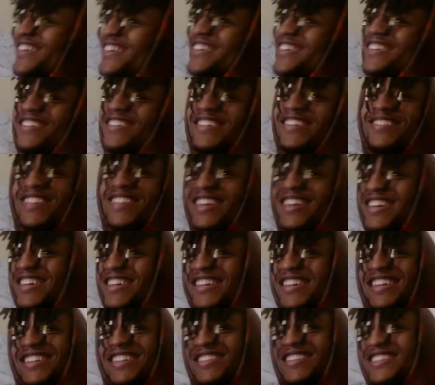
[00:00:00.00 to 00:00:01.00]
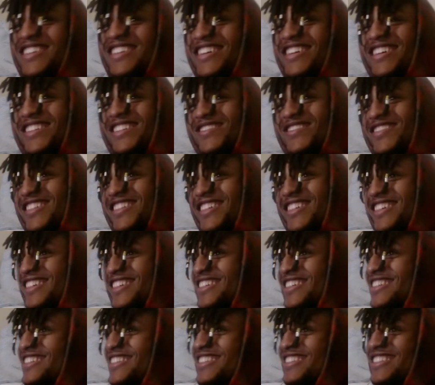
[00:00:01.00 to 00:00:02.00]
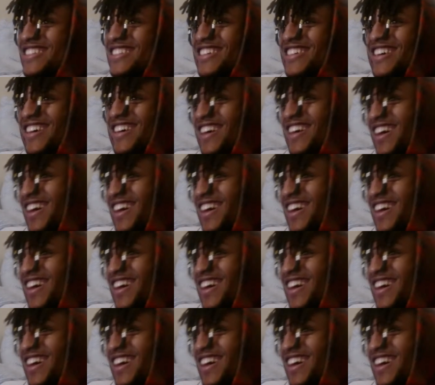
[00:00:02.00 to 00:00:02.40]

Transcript: you know, I'm not going to even talk about it. This is good.